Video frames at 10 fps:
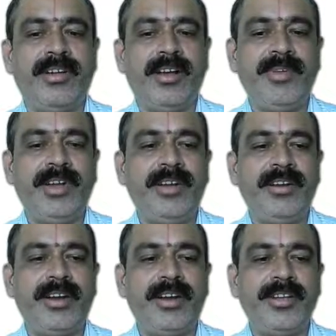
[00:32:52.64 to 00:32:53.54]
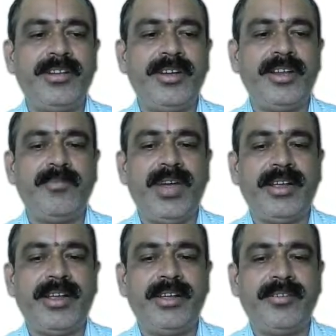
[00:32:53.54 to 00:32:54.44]
dominant traditional
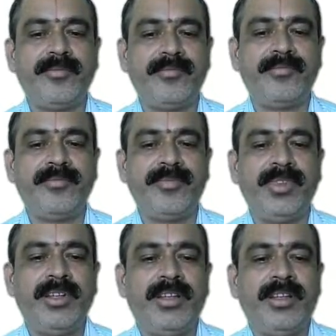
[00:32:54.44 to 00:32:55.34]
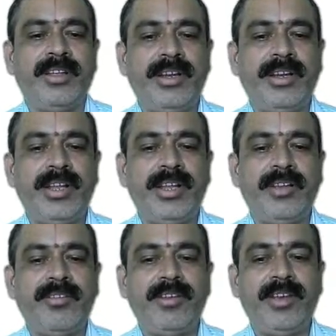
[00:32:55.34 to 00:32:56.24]
banking. The
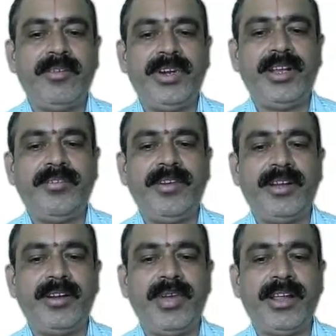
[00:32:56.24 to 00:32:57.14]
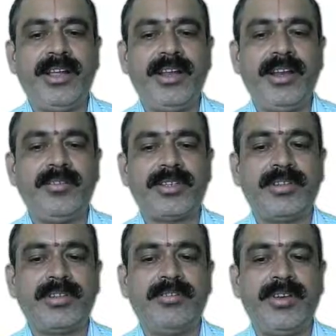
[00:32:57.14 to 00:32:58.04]
development of internet banking
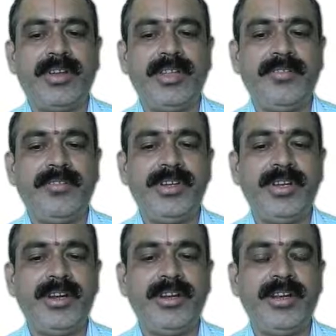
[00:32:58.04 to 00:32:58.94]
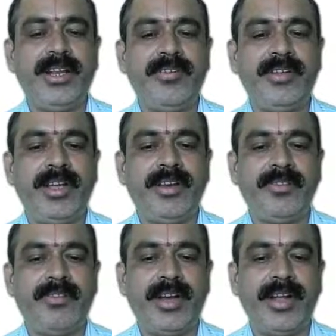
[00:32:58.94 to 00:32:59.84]
allows for the efficient delivery
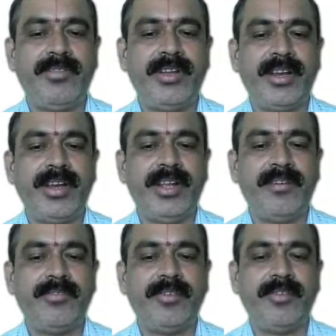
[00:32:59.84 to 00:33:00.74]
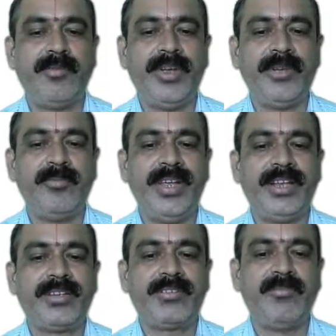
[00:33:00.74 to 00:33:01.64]
of a wide variety of
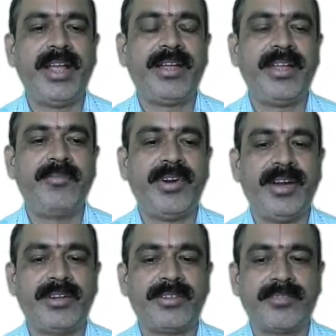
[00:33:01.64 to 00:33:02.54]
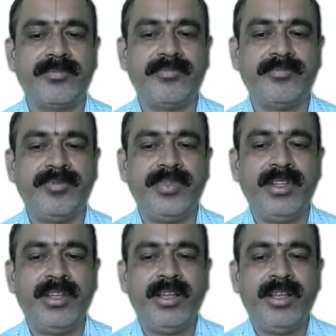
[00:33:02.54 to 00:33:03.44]
web-based banking products.
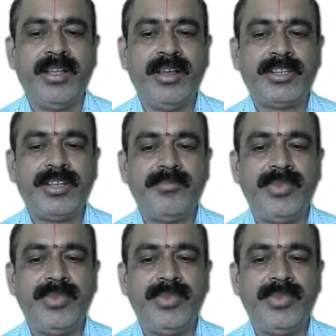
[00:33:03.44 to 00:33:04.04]
It